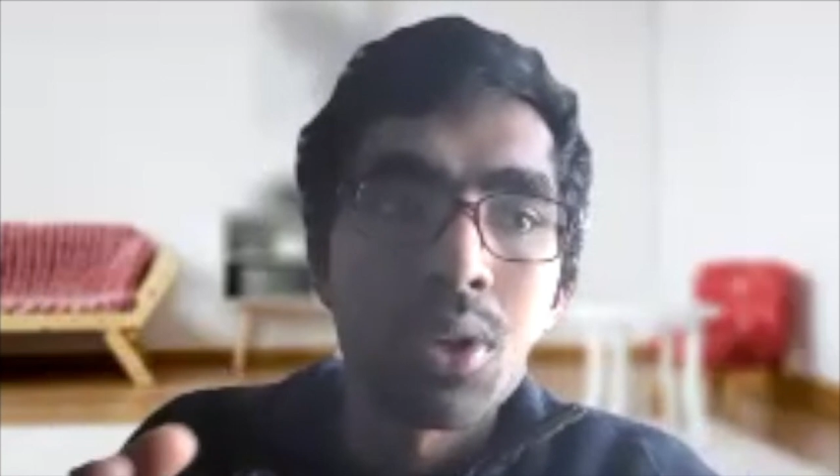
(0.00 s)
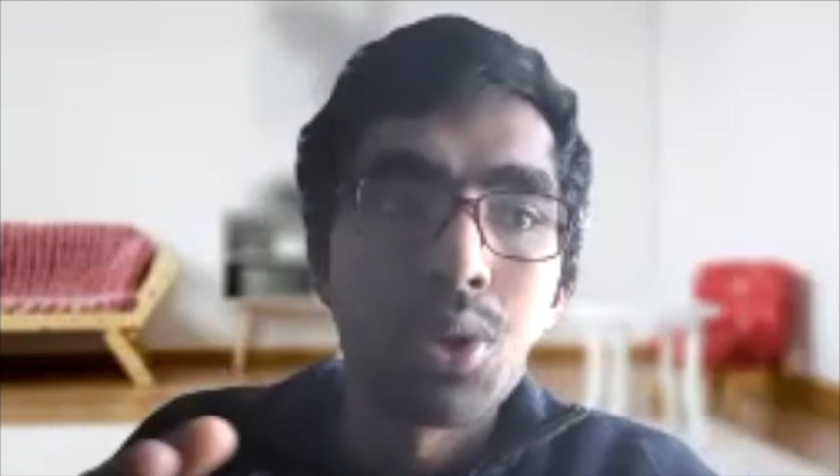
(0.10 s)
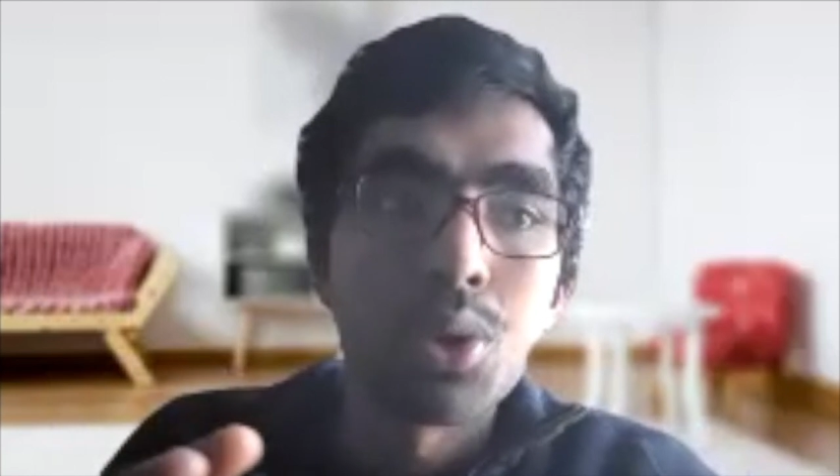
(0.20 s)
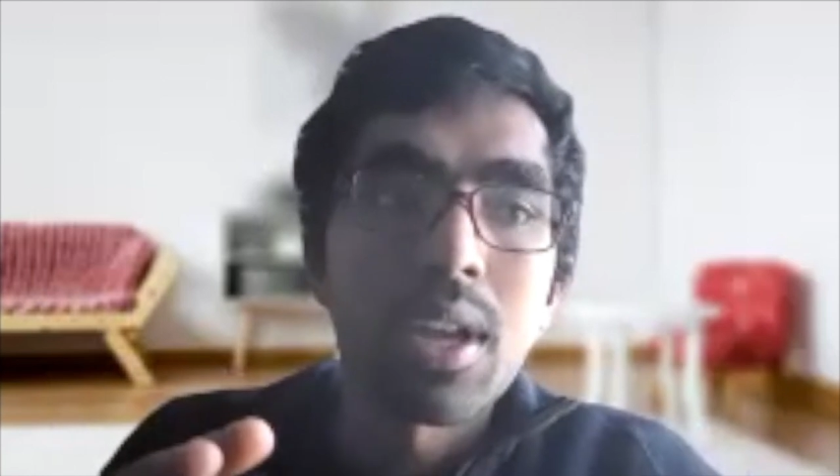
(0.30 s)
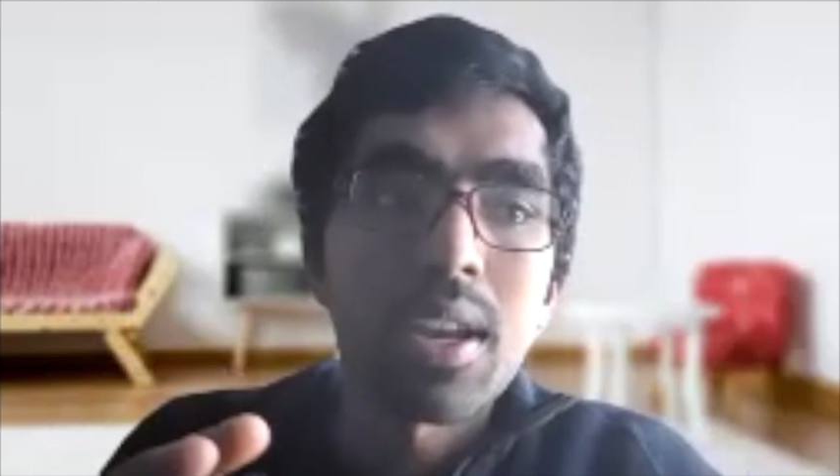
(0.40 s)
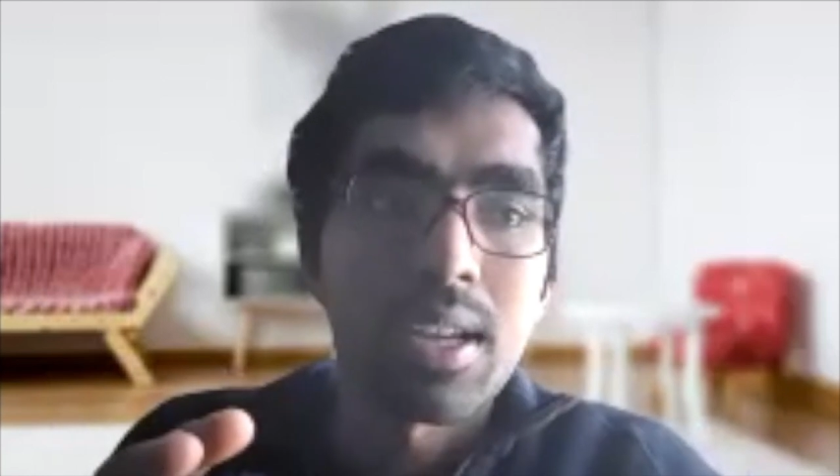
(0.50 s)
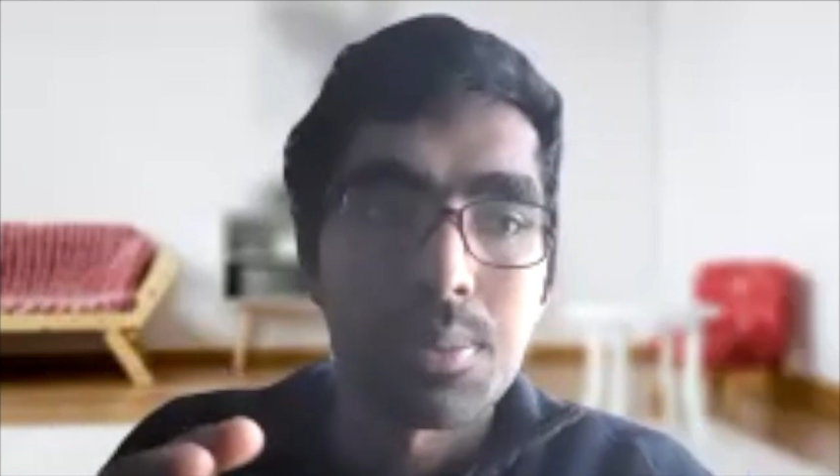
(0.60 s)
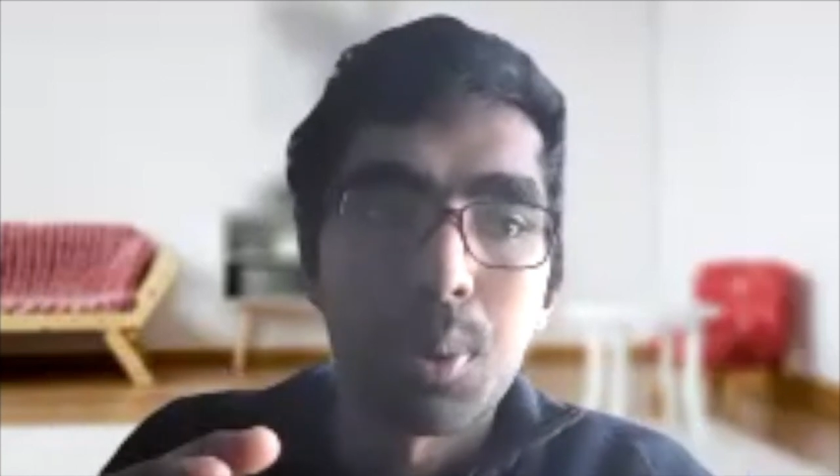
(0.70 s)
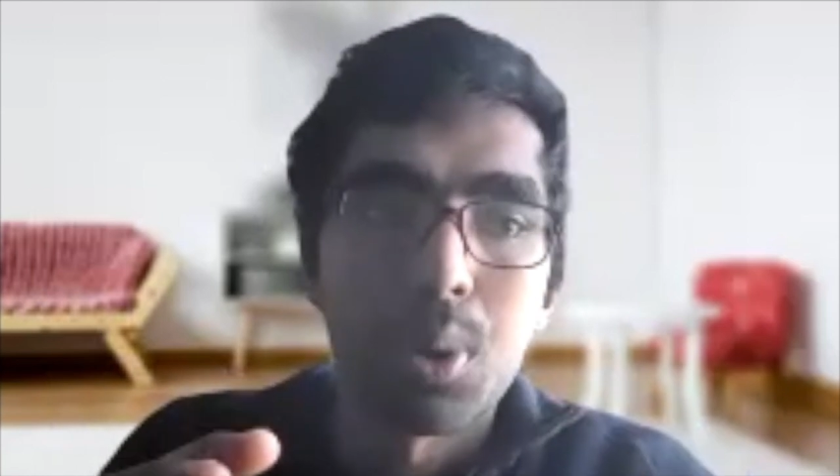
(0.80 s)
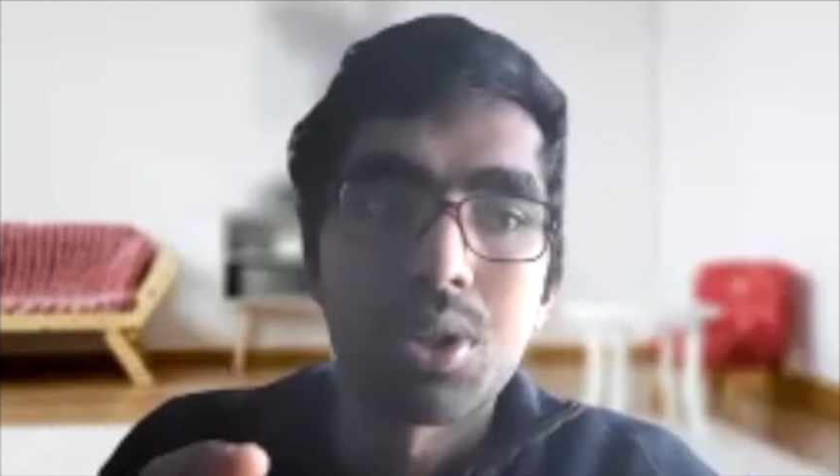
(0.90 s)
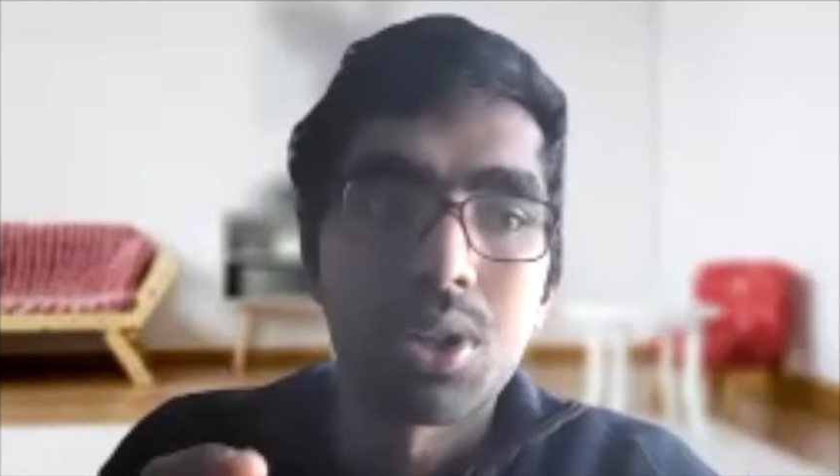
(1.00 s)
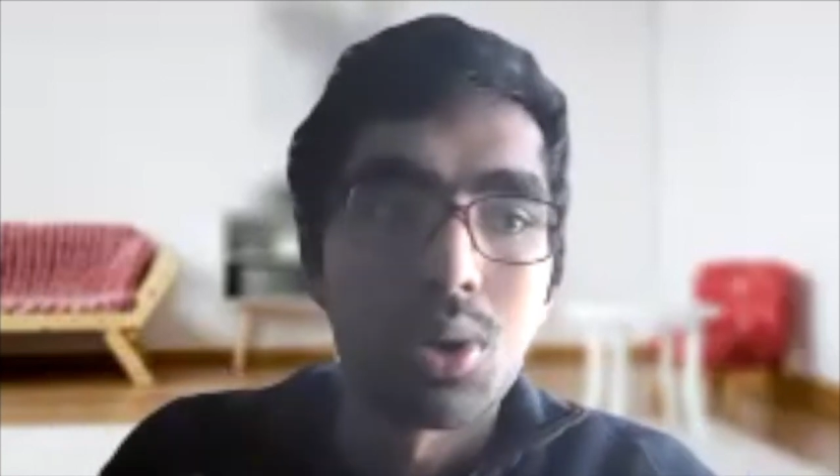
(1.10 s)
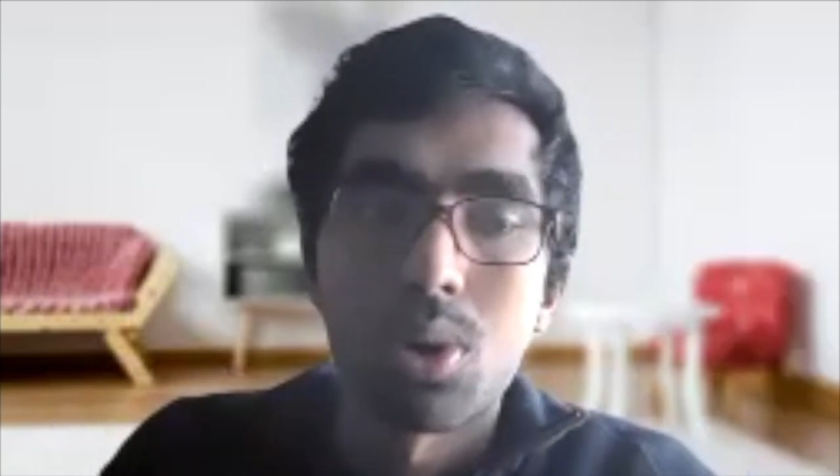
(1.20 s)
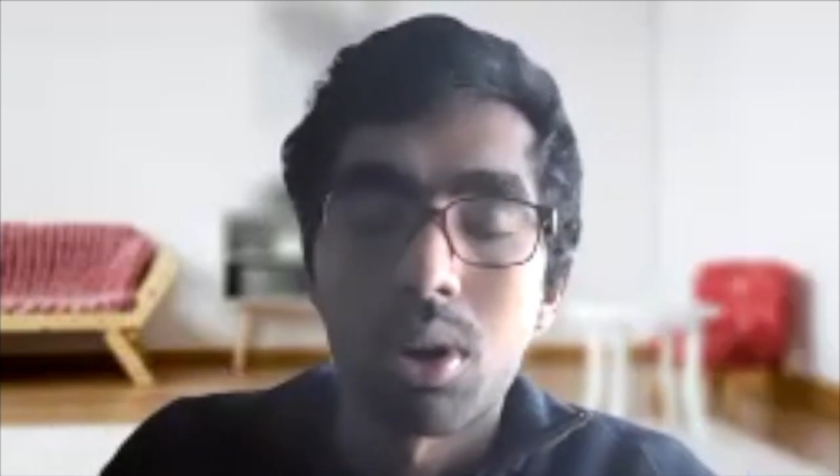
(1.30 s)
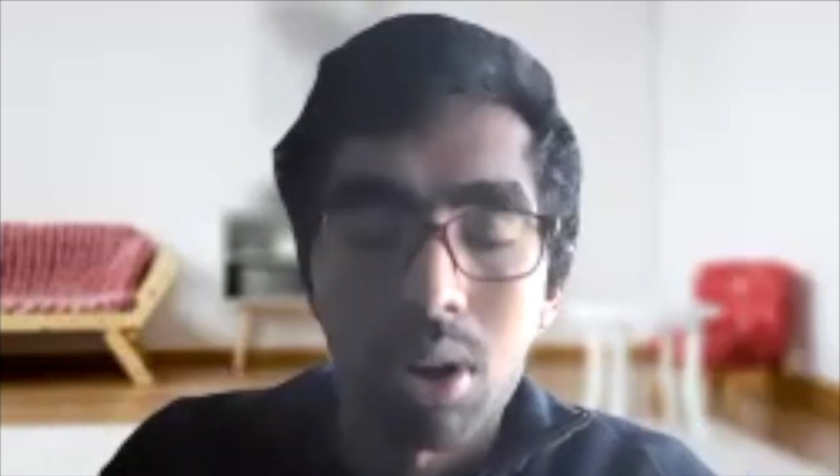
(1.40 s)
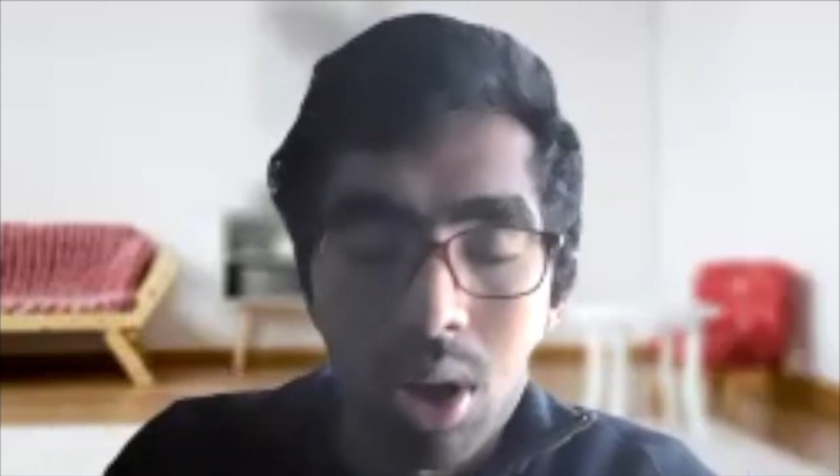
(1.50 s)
you get exposure to a